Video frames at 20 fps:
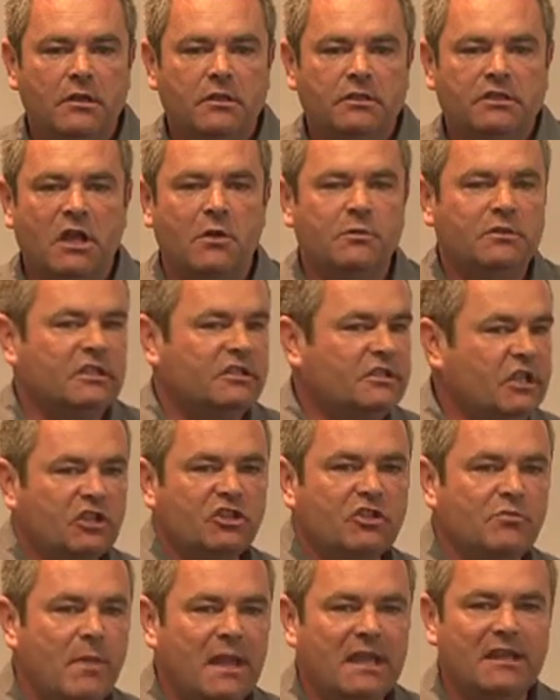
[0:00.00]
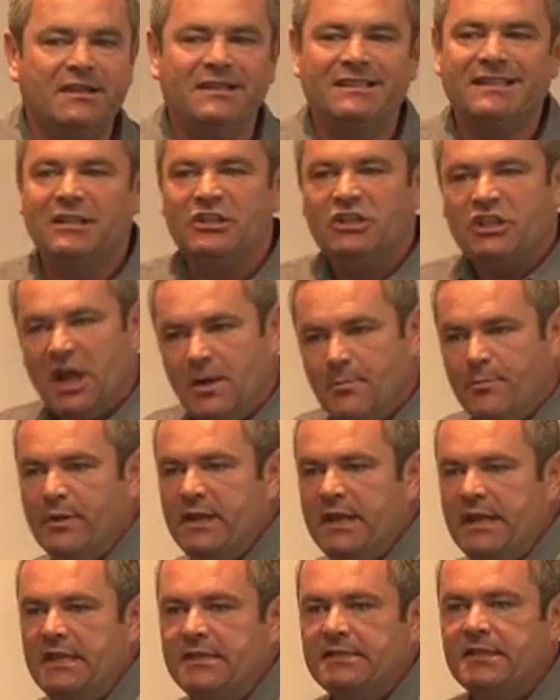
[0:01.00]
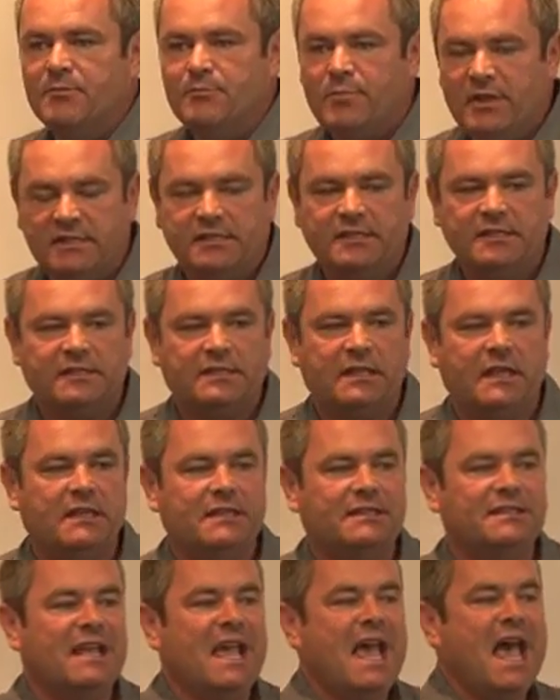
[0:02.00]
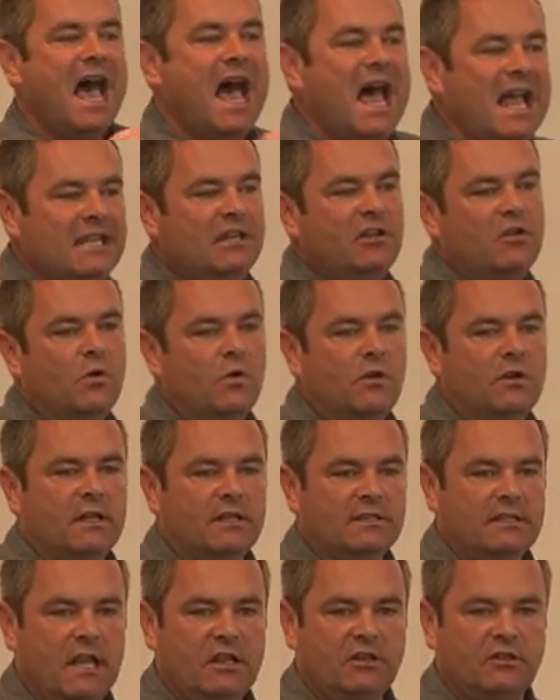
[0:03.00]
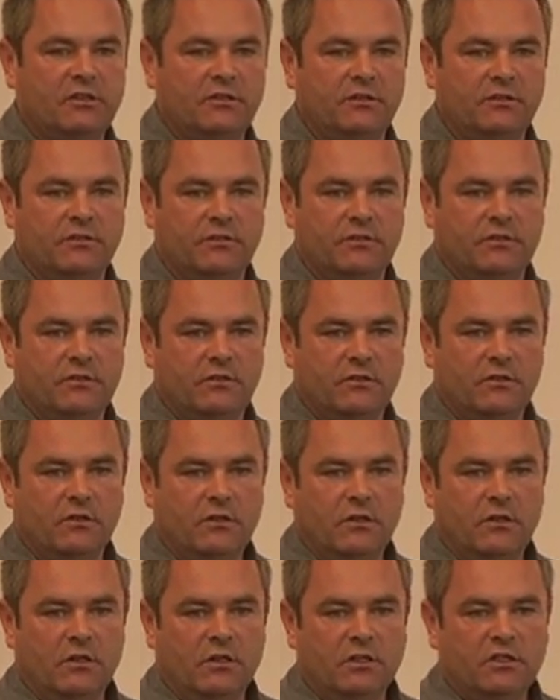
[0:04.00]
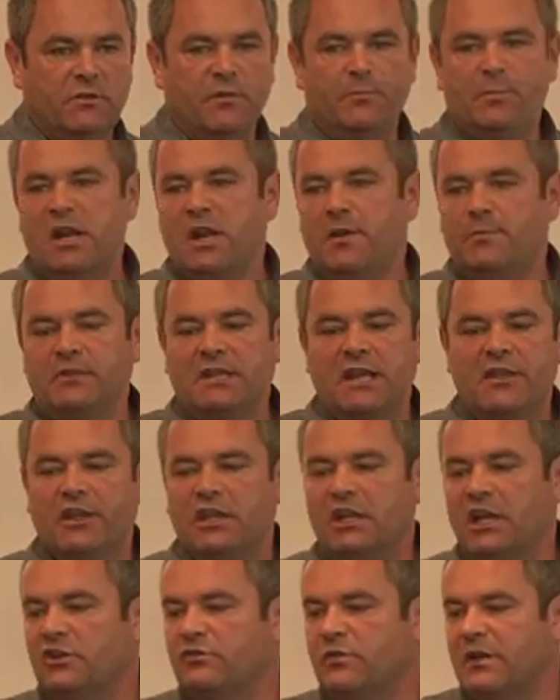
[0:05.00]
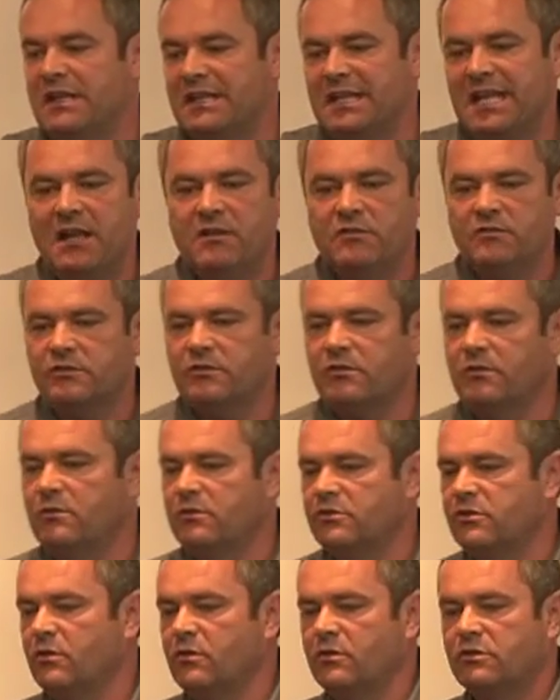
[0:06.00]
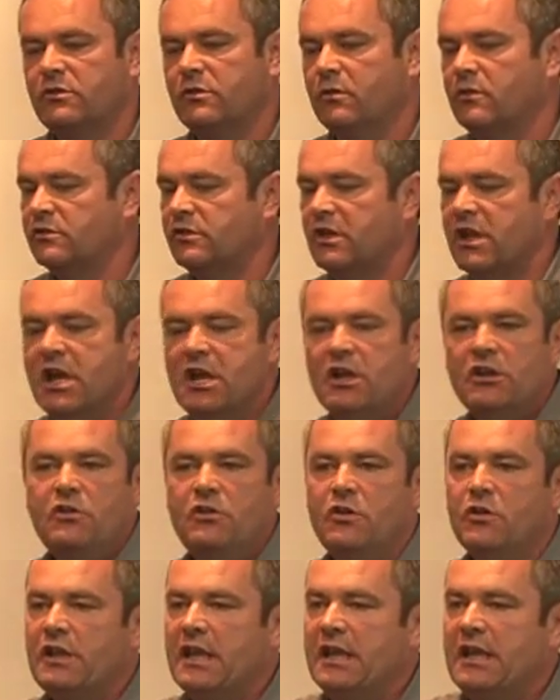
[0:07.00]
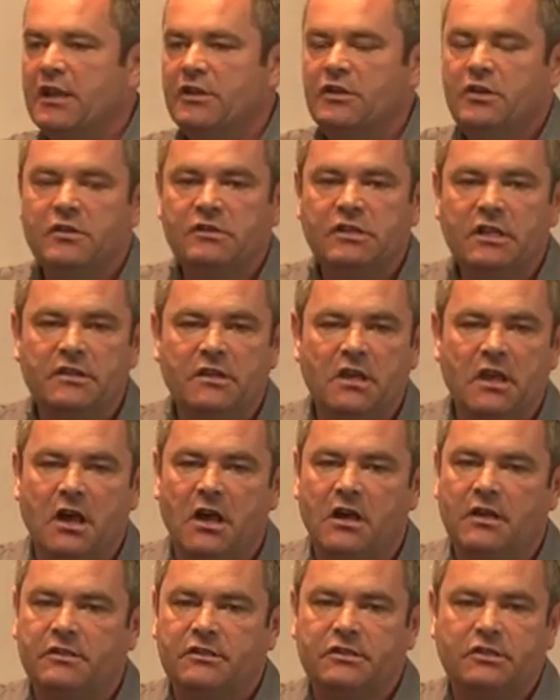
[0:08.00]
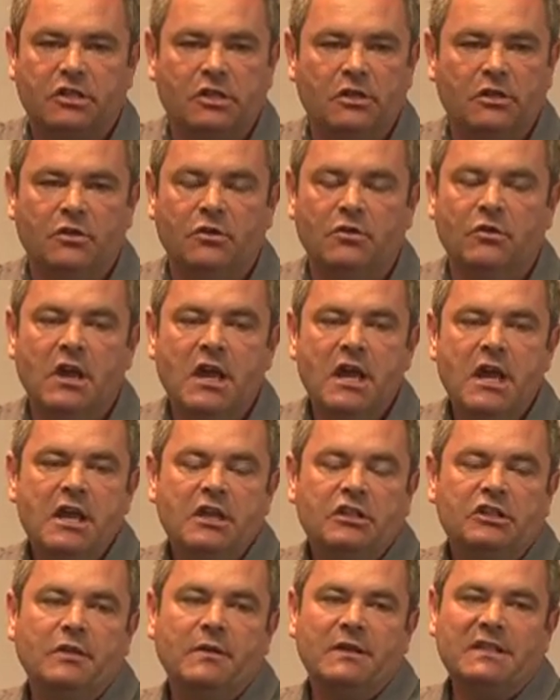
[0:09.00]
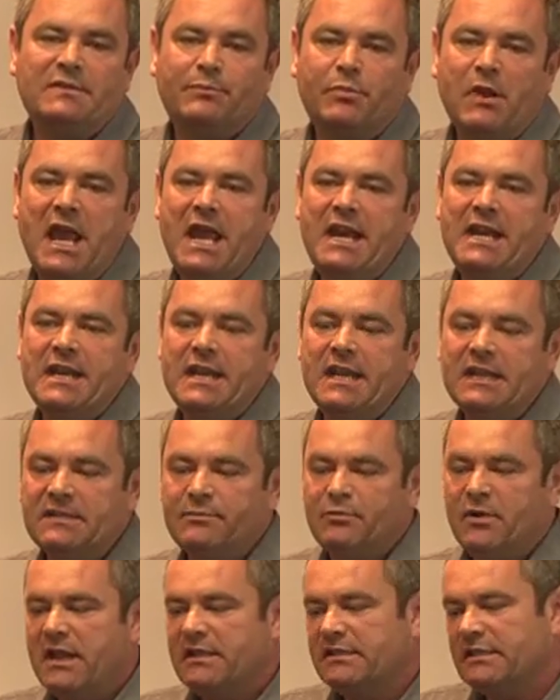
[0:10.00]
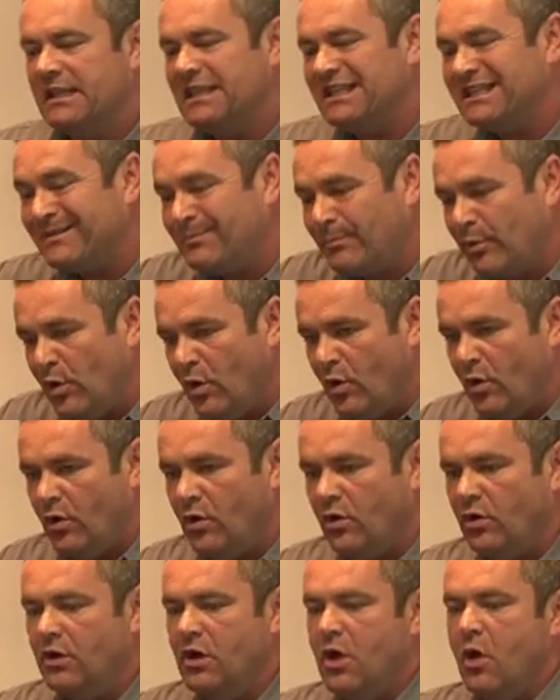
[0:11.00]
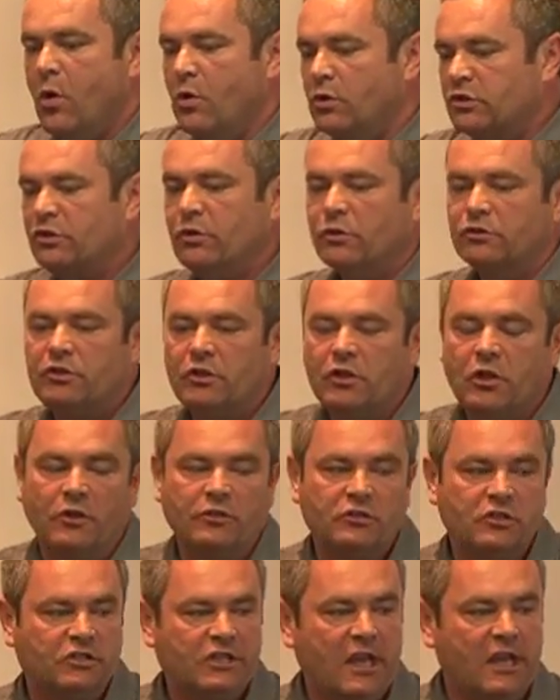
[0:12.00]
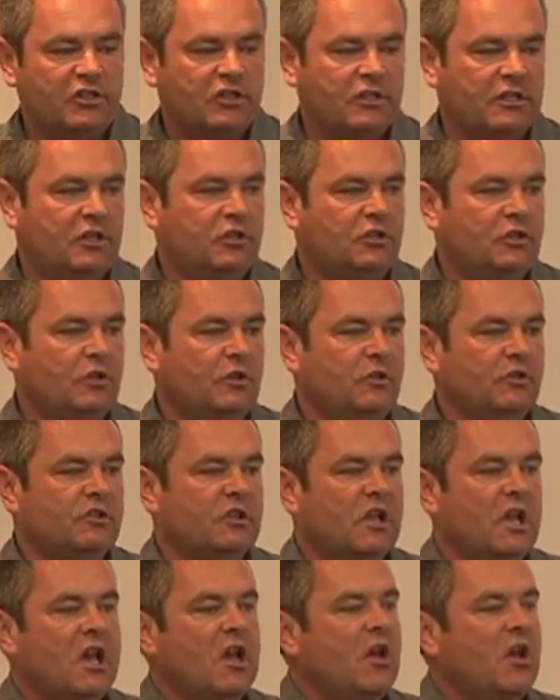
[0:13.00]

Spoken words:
So decision makers in companies, in businesses and in organisations. So we've been up and down the country in councils, all sorts, looking at using the arts to explain and express and explore all sorts of consultation issues,